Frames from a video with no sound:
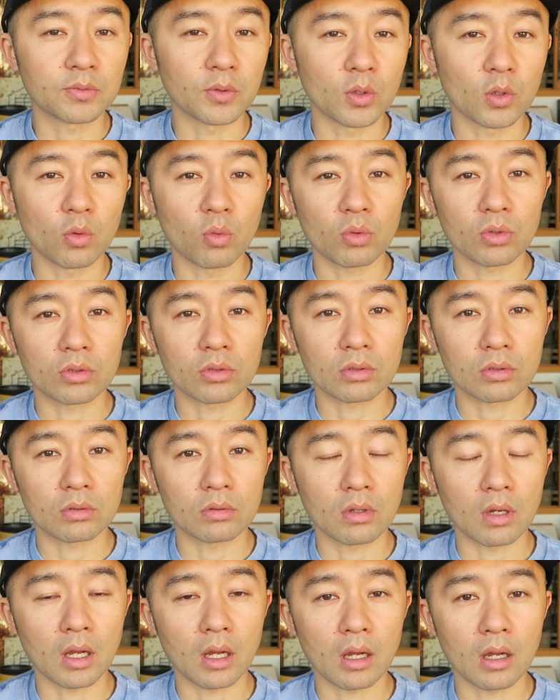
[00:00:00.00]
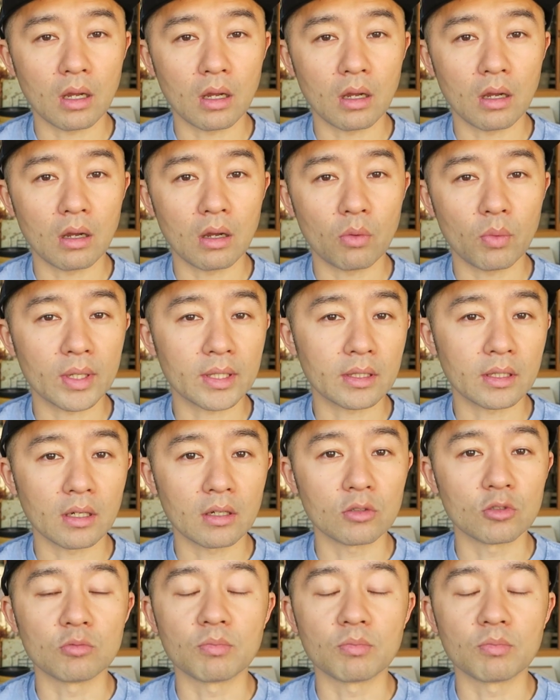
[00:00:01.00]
for uh, what the